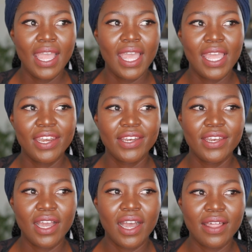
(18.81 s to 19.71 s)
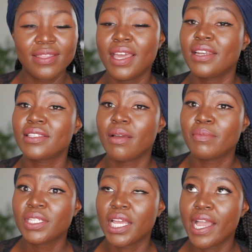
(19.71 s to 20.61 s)
and then
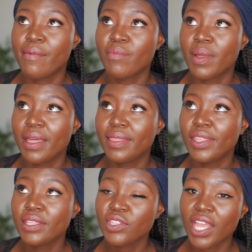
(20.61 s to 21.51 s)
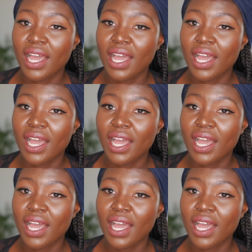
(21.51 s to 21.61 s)
sometime this year,